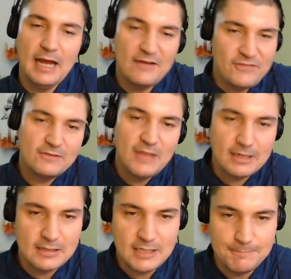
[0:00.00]
I think
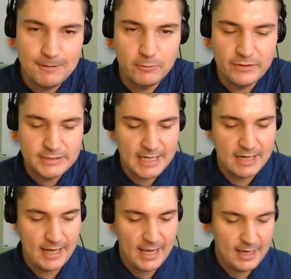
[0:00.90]
they can keep it within
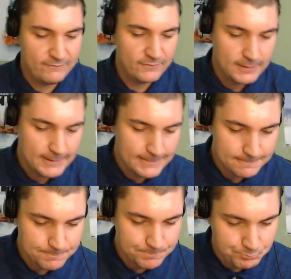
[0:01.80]
ten and a half.
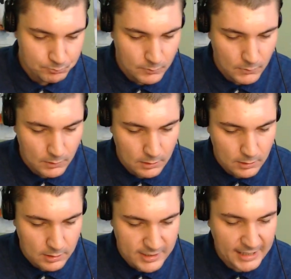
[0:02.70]

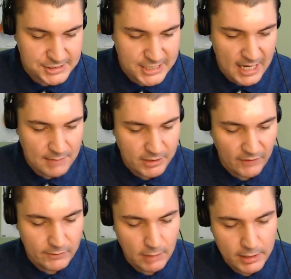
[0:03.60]
Next game,
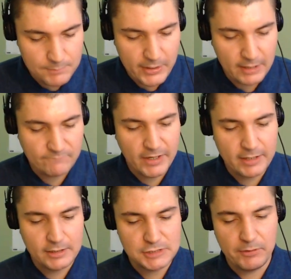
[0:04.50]
another money pick:
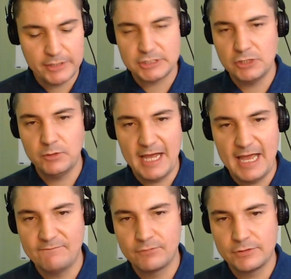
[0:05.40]
Vikings plus two and a
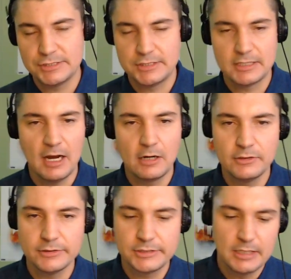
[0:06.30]
half versus the
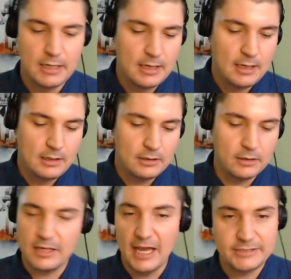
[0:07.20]
Cardinals
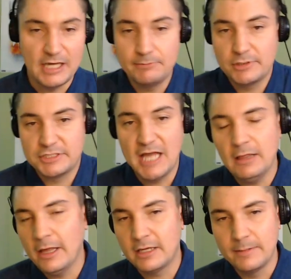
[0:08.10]
look, guys, I'm just
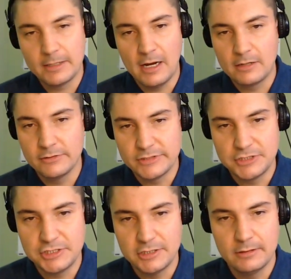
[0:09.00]
not liking the Cardinals
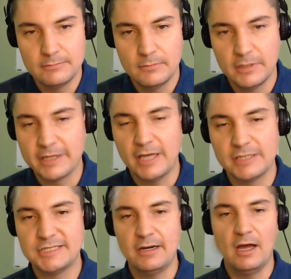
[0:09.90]
this year. Like I
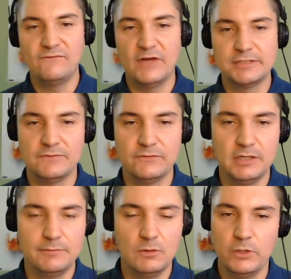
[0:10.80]
said,
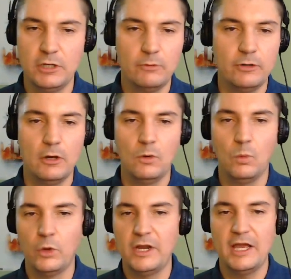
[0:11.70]
offensively, I mean, we don't know
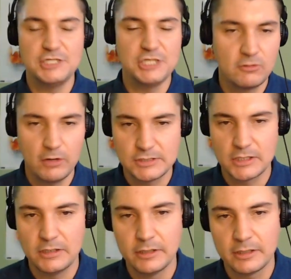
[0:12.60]
what AJ Green's
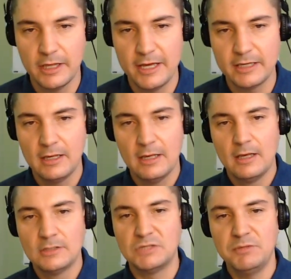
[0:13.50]
going to look like.
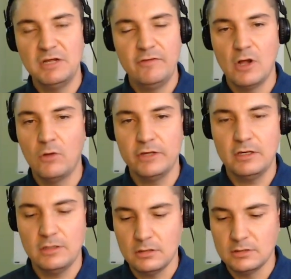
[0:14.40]
To me, the
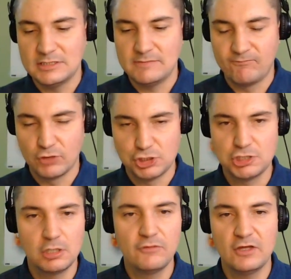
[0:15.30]
only for
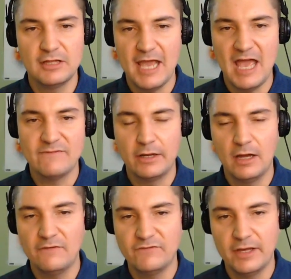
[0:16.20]
sure thing they have on
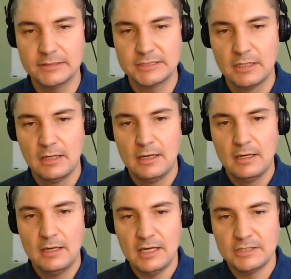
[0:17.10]
offense
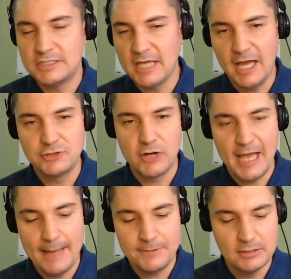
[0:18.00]
is DeAndre
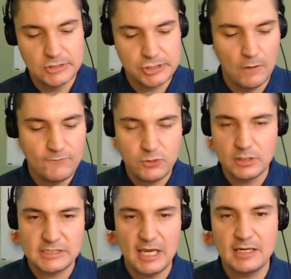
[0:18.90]
Hopkins. So if you
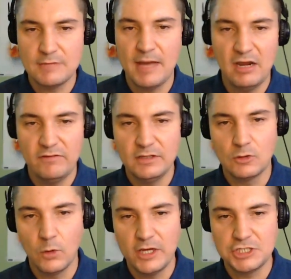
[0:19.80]
can take him out of the
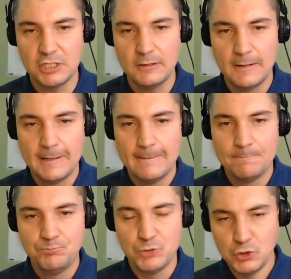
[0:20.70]
equation,
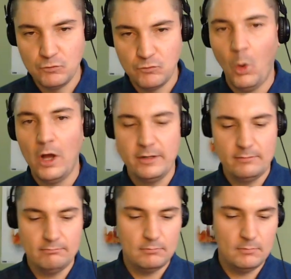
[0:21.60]
you've
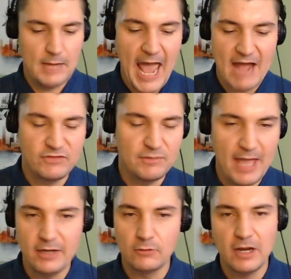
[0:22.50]
won half the
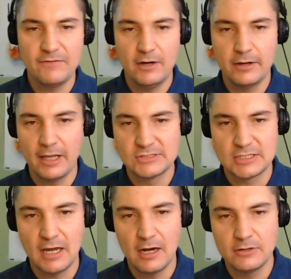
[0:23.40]
battle right there
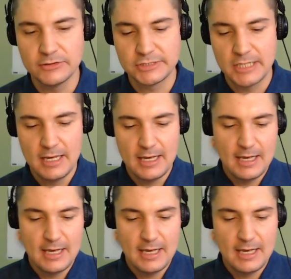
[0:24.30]
against the Cardinals.